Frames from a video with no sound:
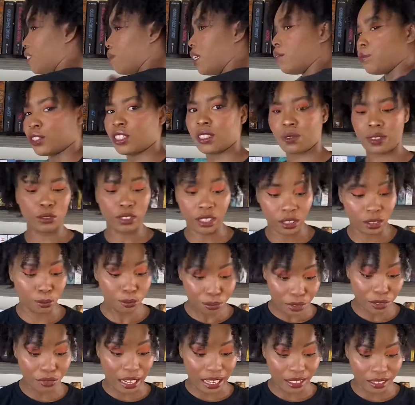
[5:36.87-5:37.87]
bookshelf? I'm trying to
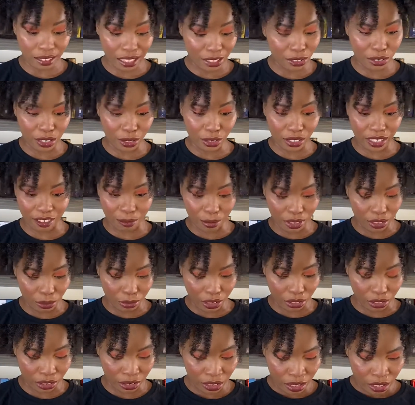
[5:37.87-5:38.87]
be fast. I don't know how long I've been. Oh my
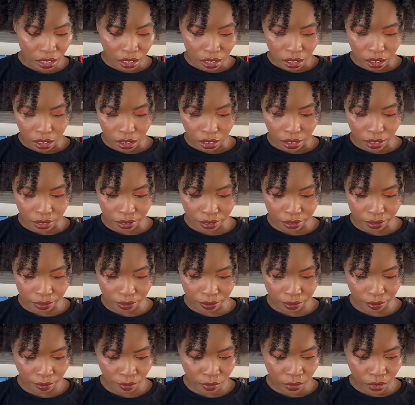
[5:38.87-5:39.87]
gosh.
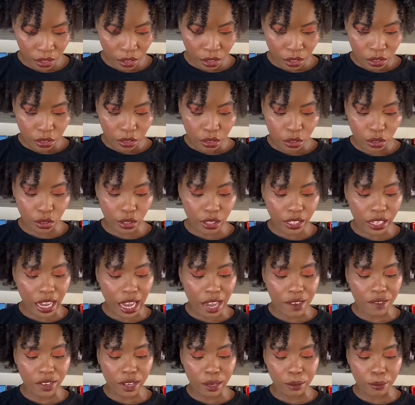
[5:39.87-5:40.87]
Do you
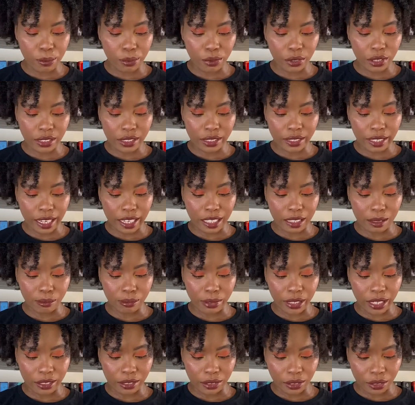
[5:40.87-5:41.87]
have a book signed
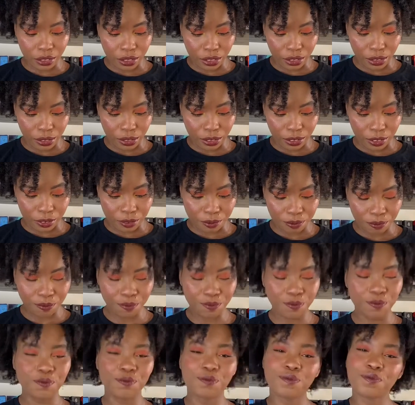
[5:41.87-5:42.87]
by the author?
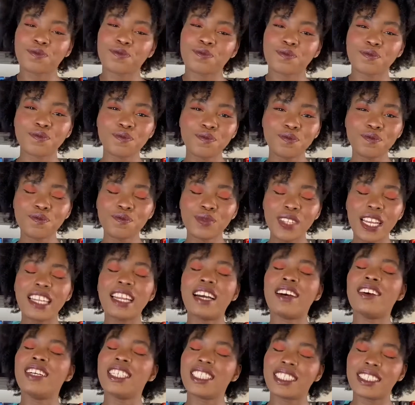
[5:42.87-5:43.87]

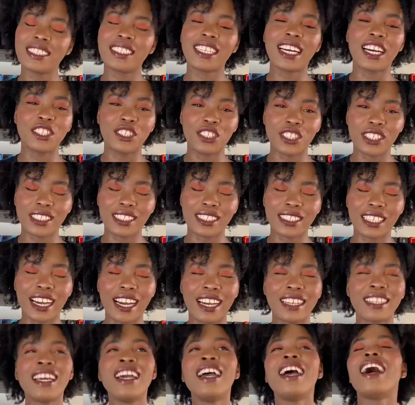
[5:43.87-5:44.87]
Now, isn't that just
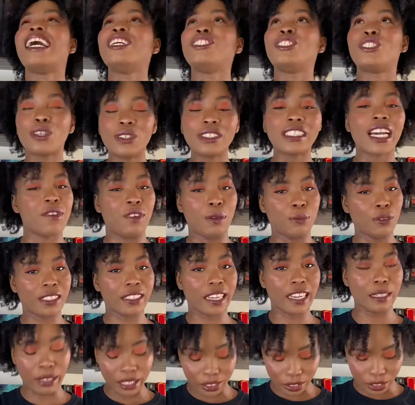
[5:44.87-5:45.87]
sad? I don't have a book
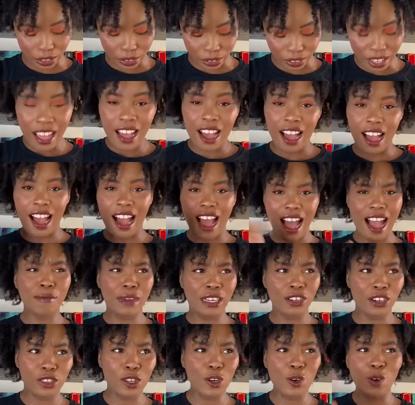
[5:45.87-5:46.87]
signed by the author. I'm
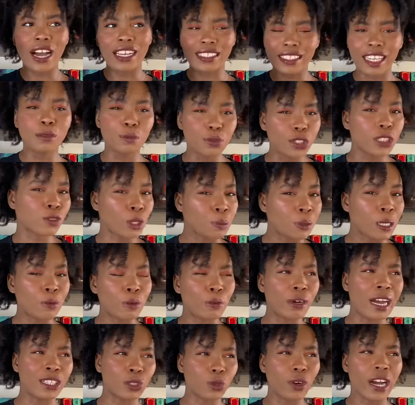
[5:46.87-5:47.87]
an author who has signed books for people,
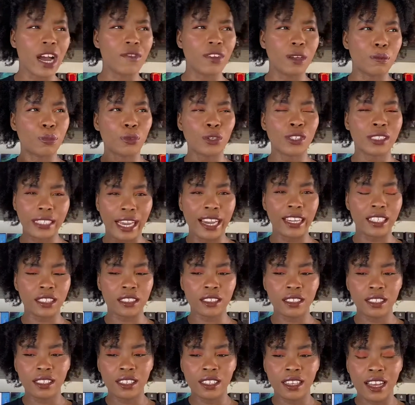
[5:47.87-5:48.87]
but I don't have a book signed.
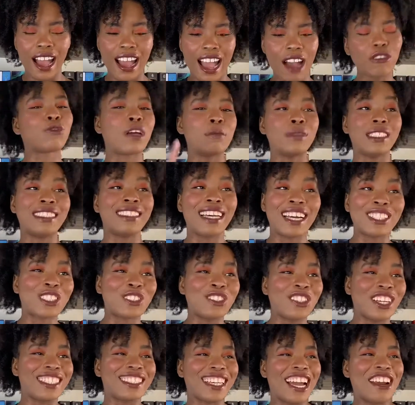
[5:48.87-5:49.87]
I have to remedy that
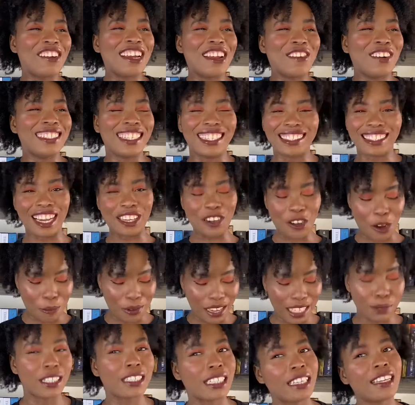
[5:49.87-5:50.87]
too because I really want a signed copy,
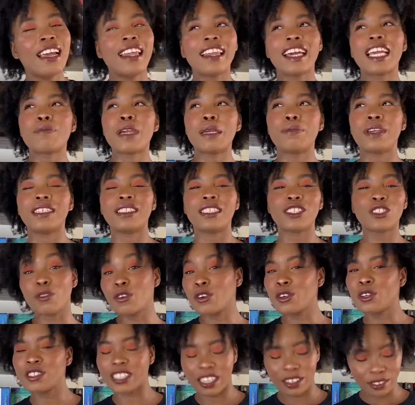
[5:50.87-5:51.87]
especially like maybe Six of
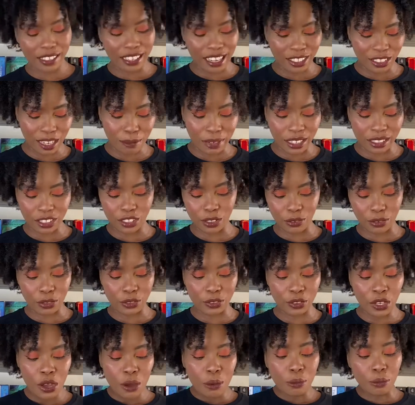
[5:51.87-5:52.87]
Crows. I really like to get my Six of
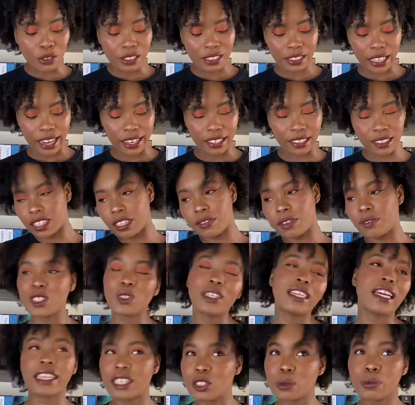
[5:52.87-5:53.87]
Crows book signed if
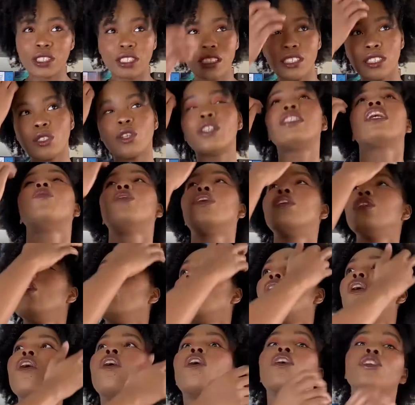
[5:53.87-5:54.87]
eventually I get the opportunity to order one
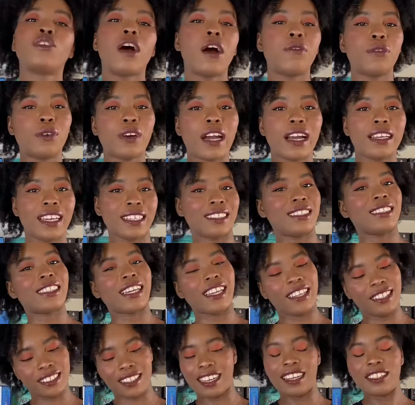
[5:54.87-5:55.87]
or travel and get it
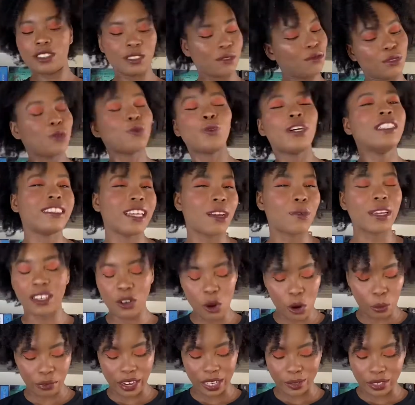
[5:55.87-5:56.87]
signed. One day, we can
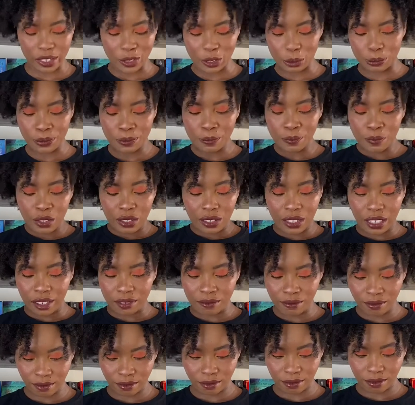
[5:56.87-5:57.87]
hope, right? We can hope. Okay.
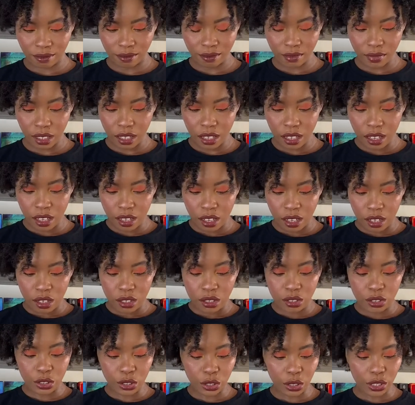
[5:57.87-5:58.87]

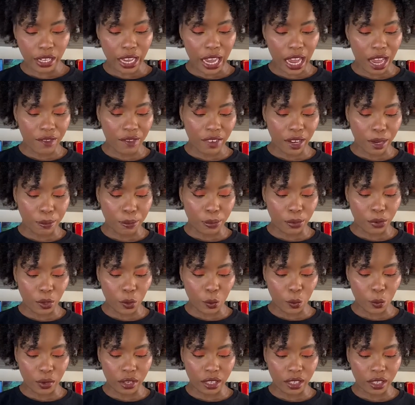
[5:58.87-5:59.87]
Do you have a
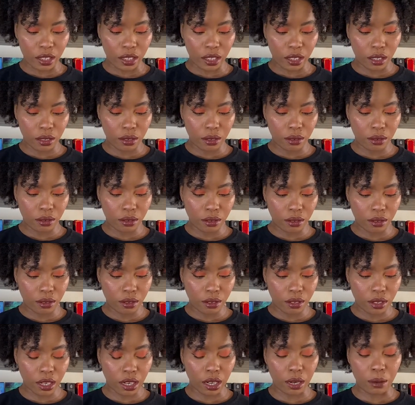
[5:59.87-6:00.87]
book with
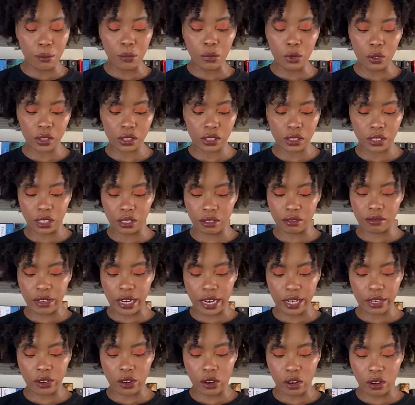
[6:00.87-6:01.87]
a mostly
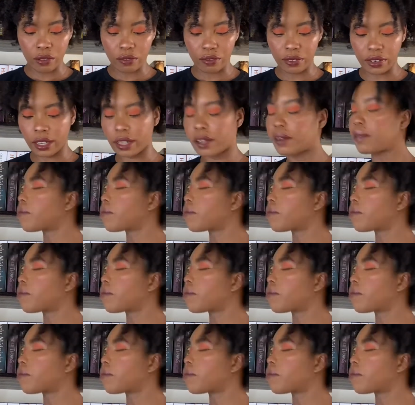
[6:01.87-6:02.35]
red cover?